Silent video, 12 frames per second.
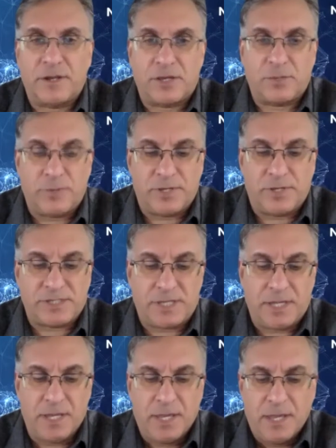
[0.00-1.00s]
community?
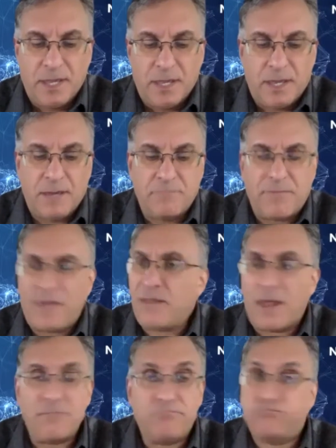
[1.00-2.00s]
Um, and,
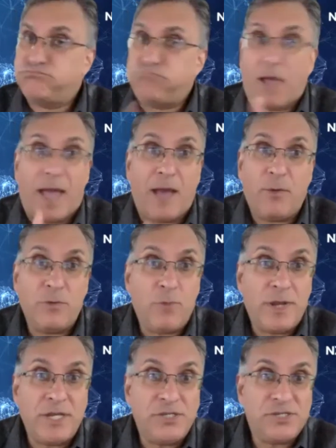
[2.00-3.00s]
and how and
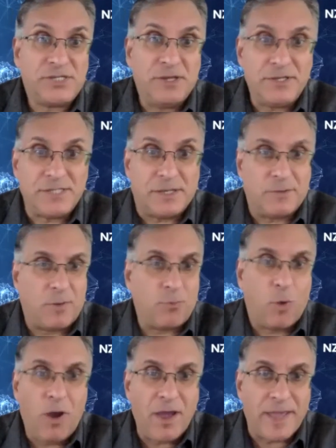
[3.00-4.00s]
when did you start it, and
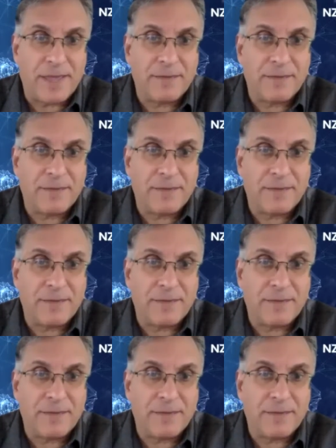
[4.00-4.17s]
why?